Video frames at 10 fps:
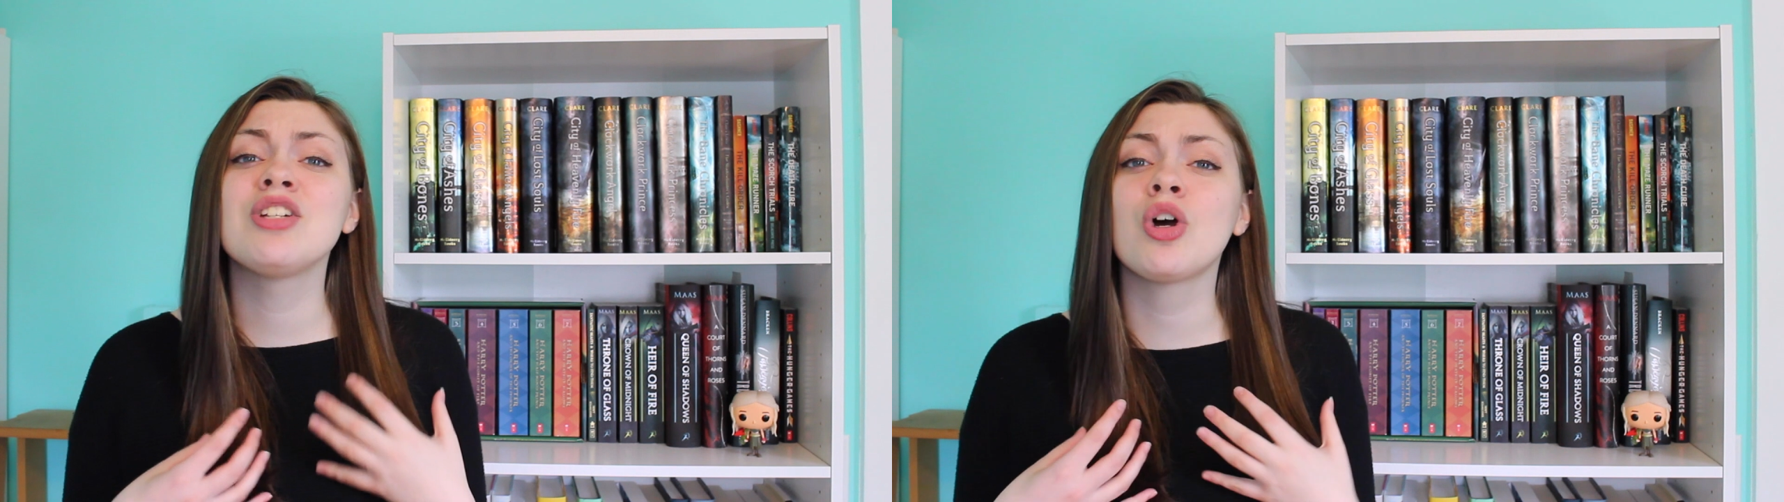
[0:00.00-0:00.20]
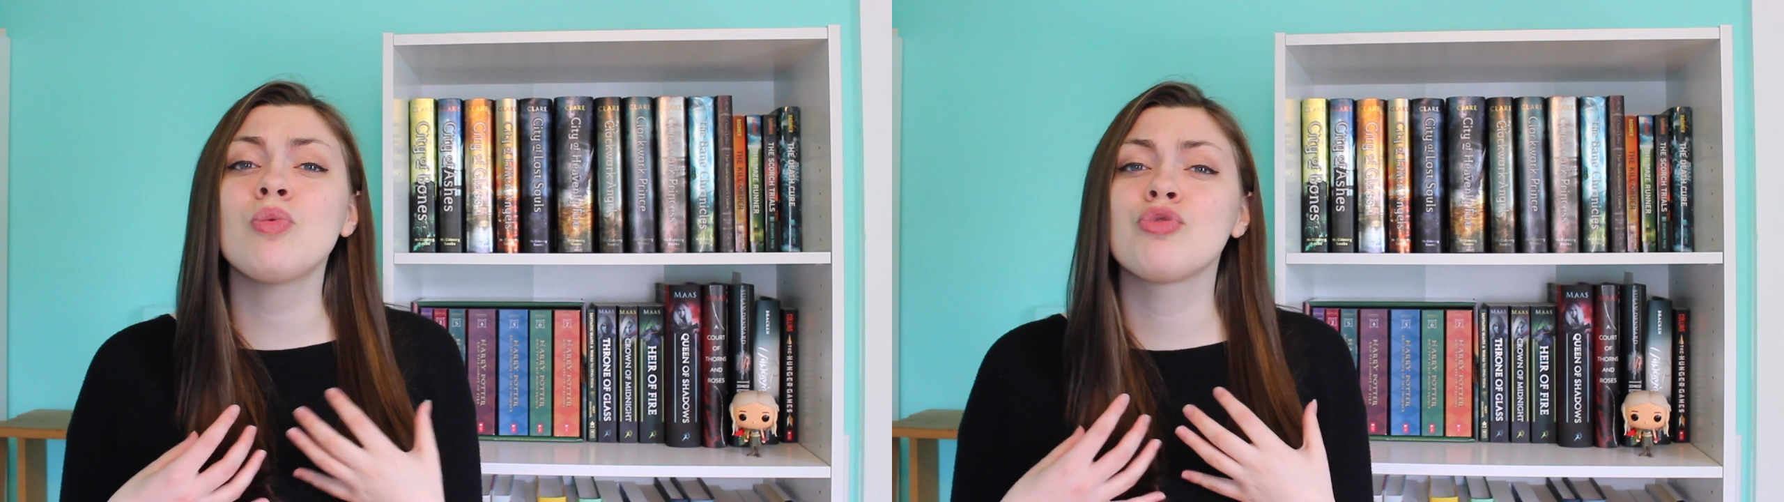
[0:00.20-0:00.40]

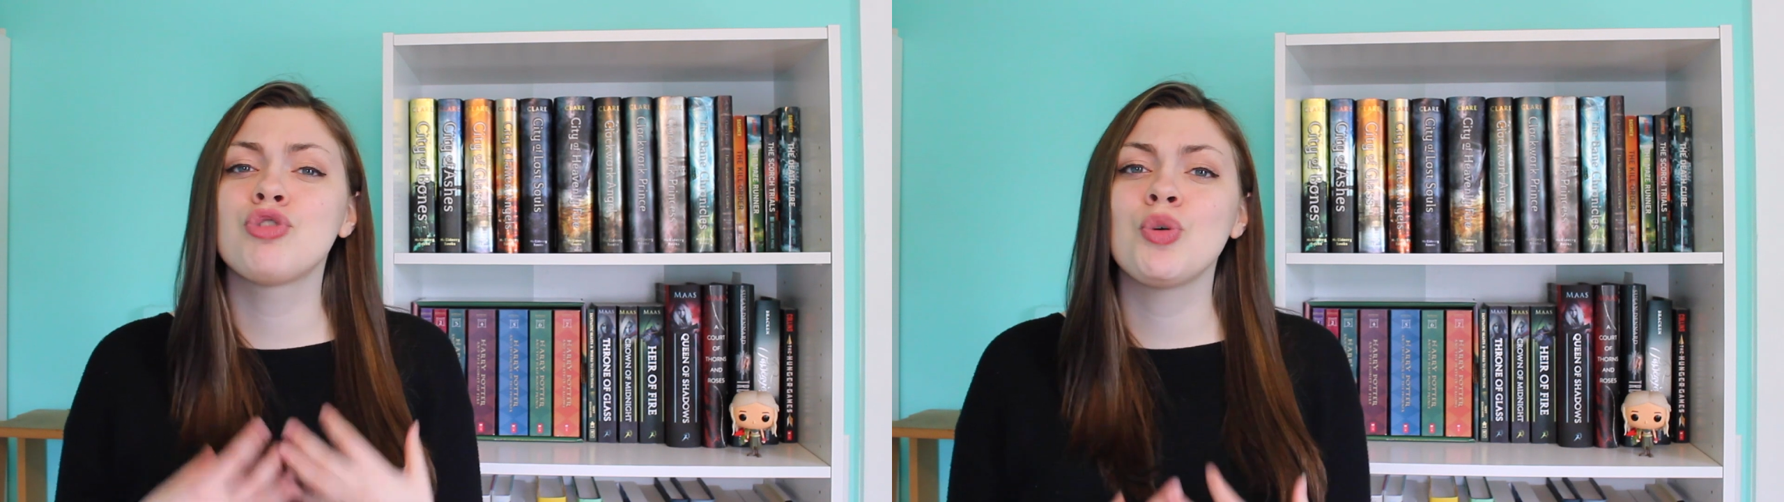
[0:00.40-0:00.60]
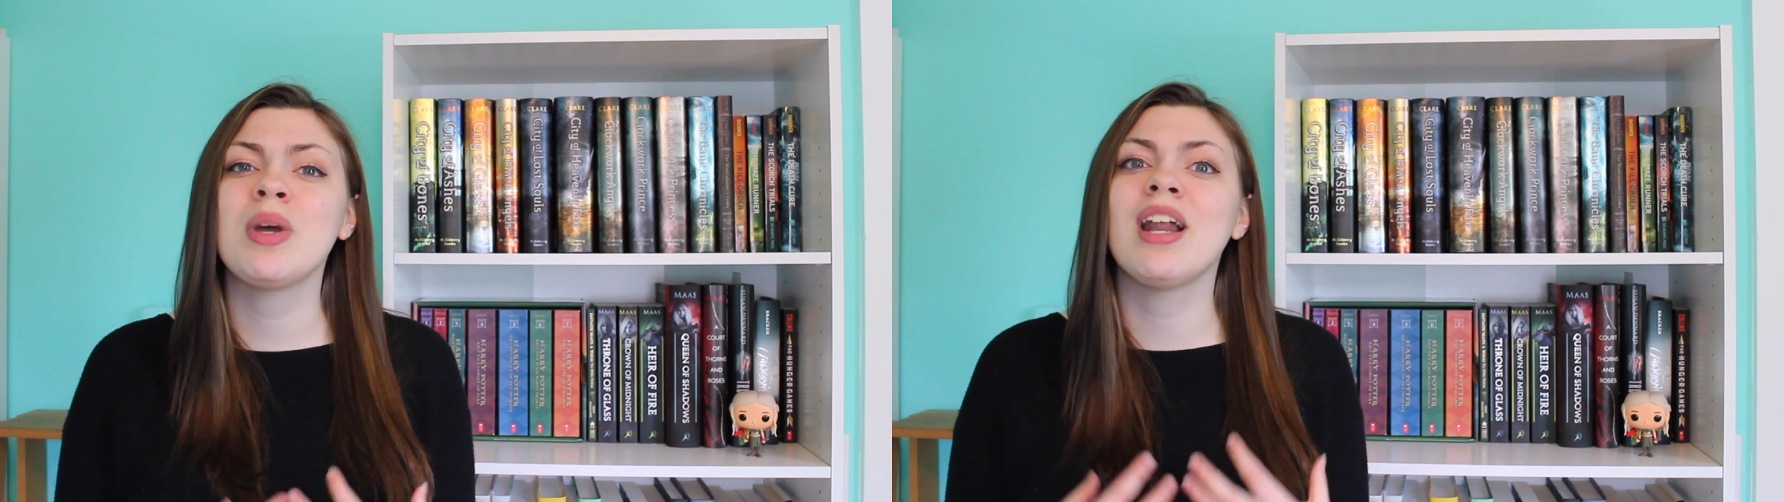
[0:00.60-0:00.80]
don't
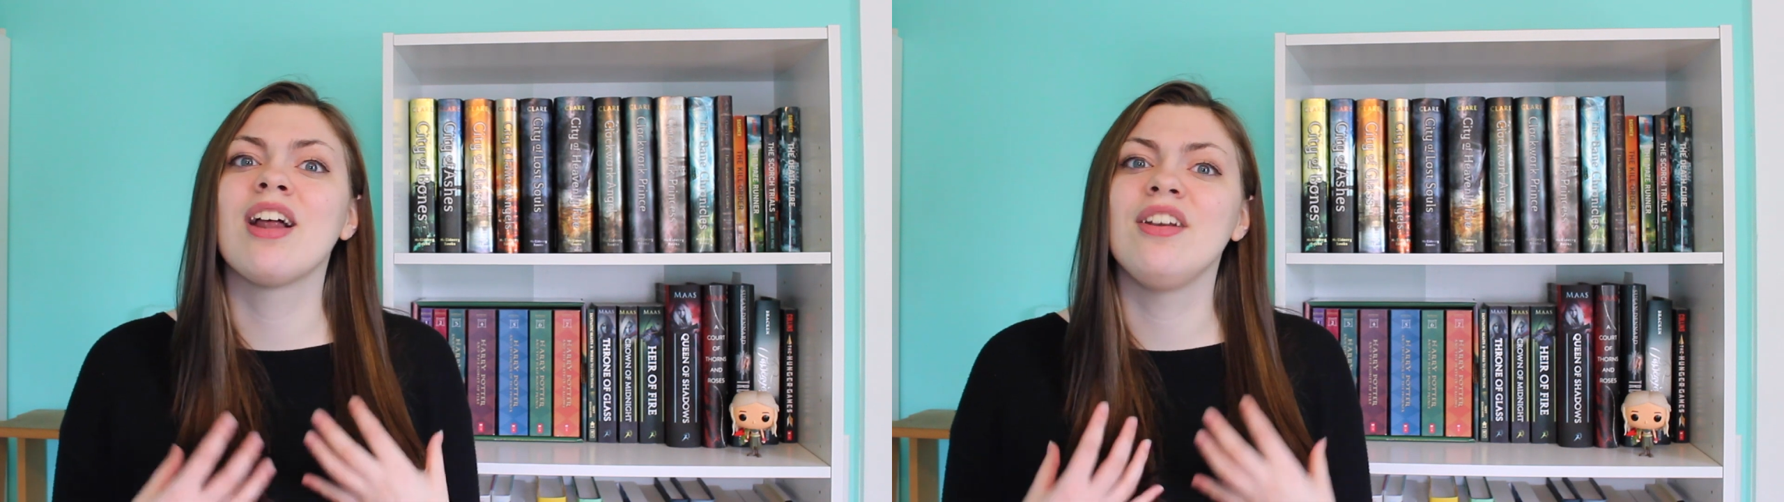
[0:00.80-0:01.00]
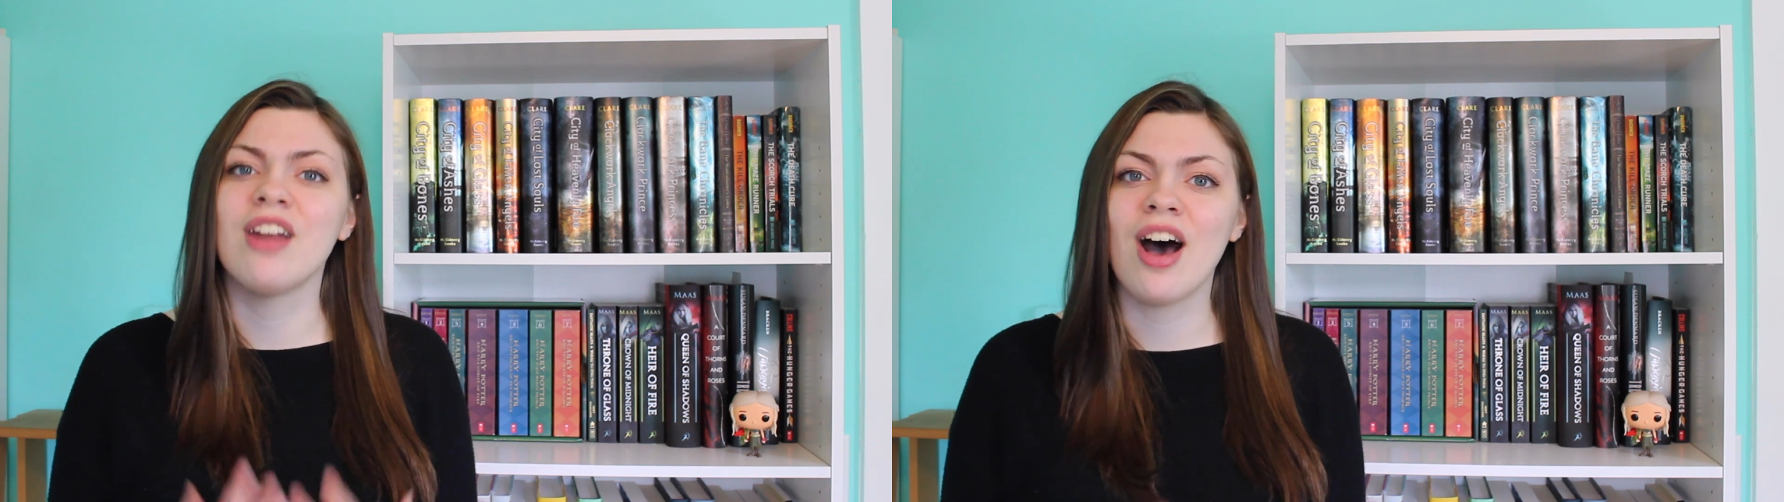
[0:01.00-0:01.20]
do it
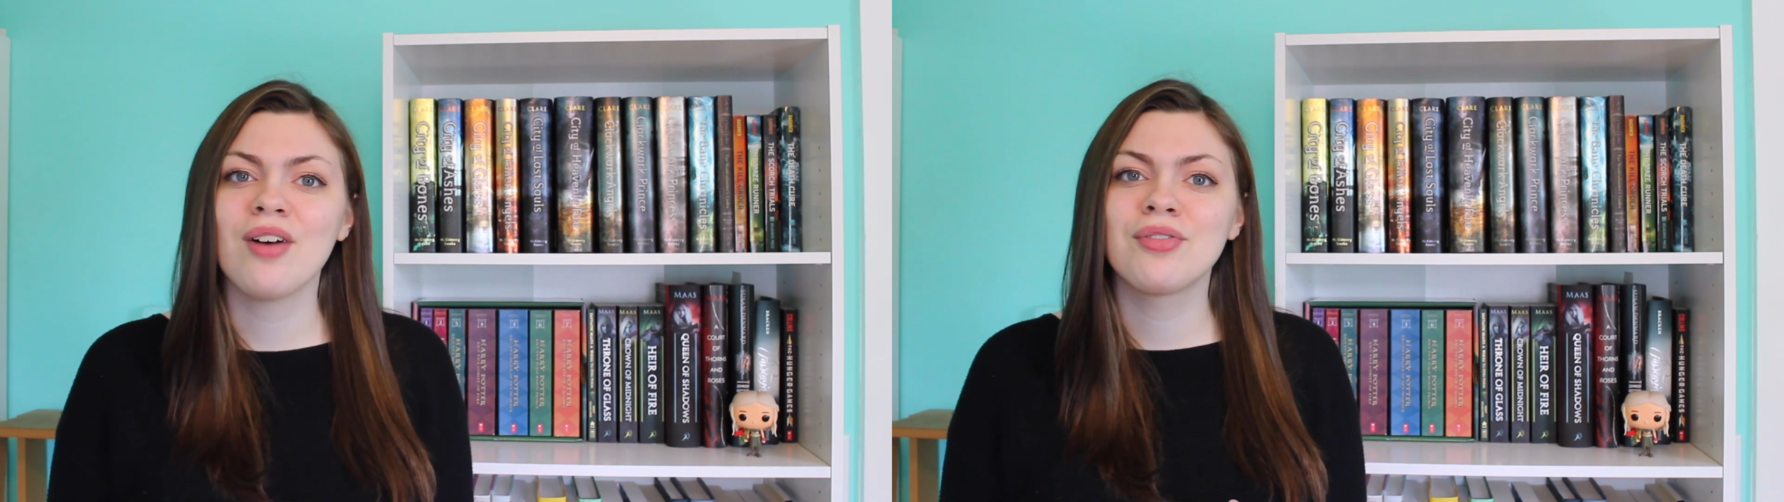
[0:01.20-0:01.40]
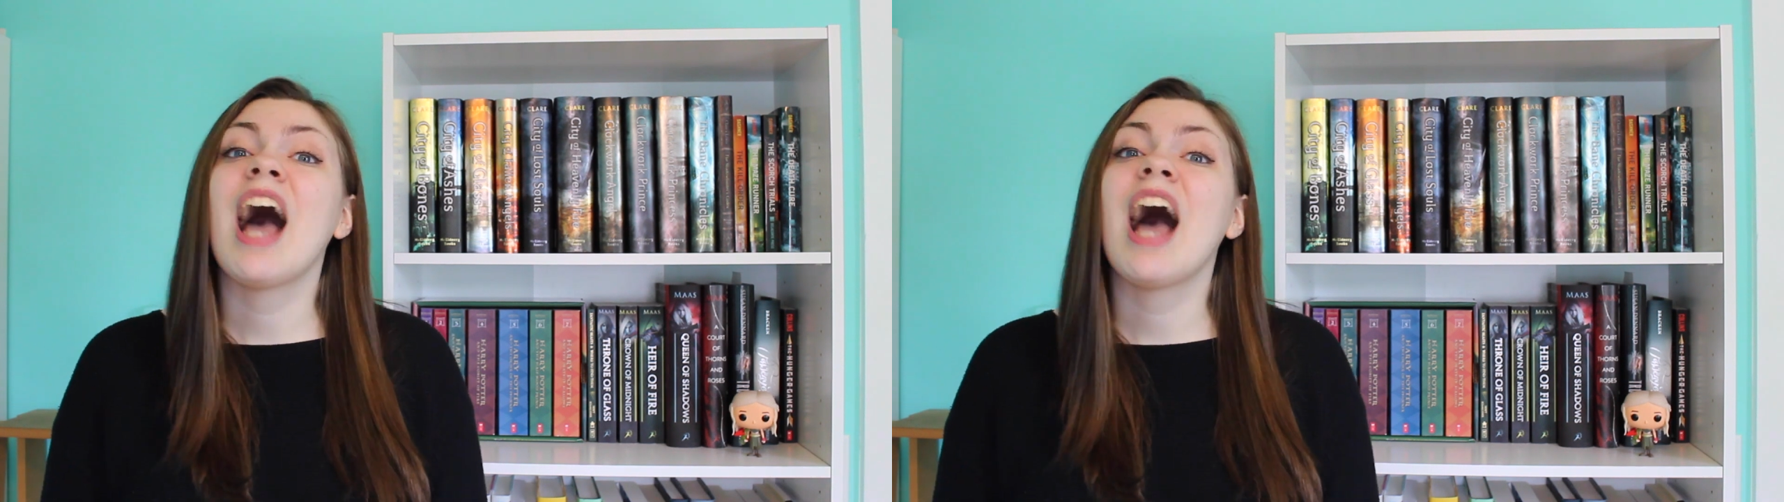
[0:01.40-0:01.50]
enough.